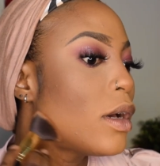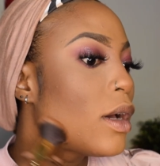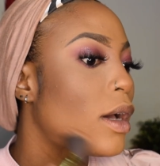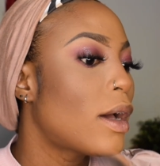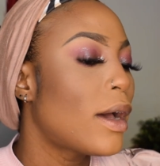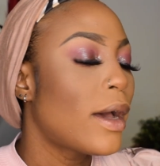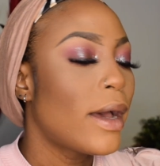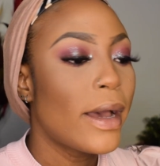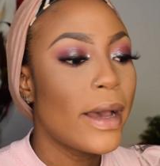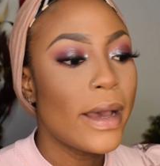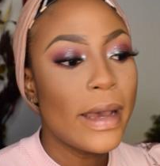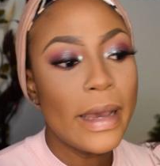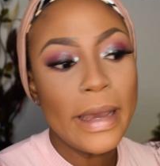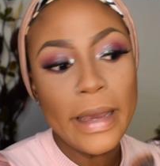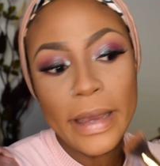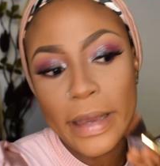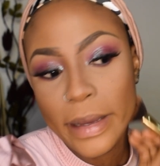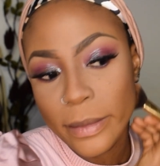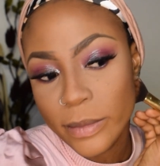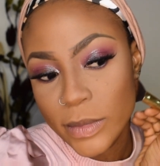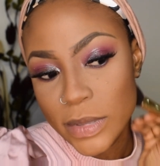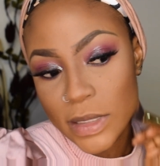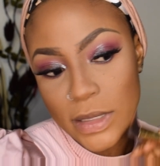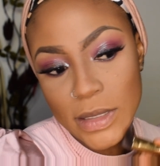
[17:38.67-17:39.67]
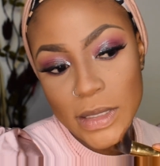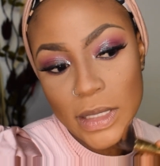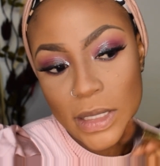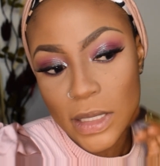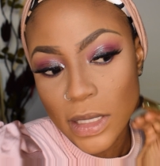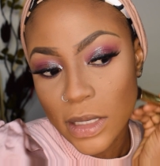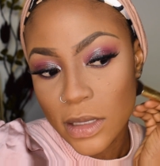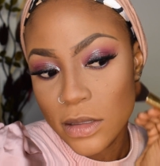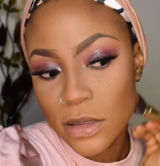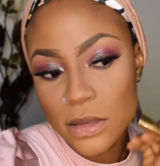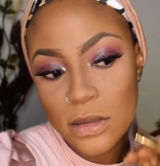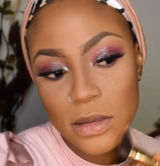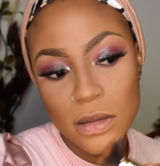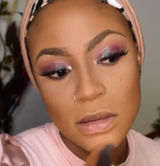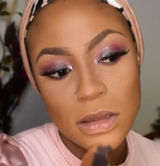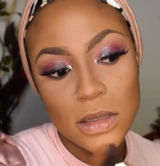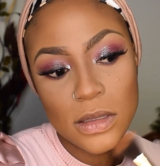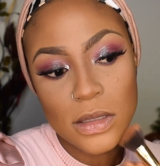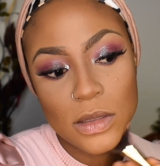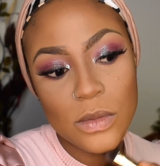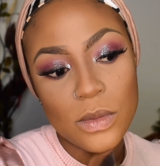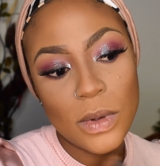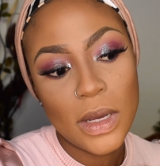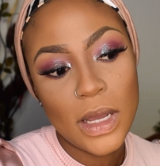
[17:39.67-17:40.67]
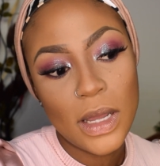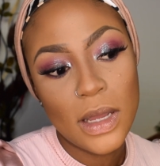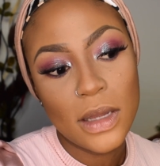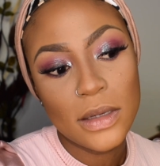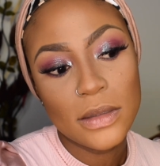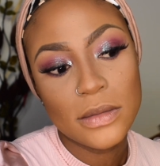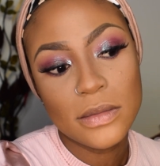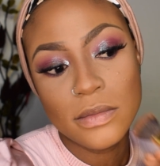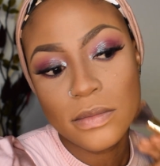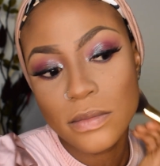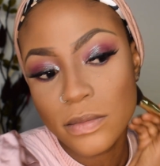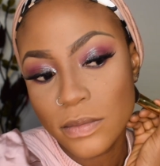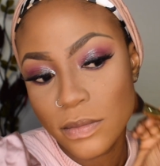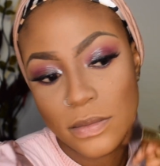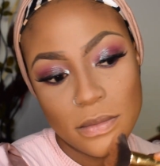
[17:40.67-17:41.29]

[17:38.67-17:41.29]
I am sticking to this one.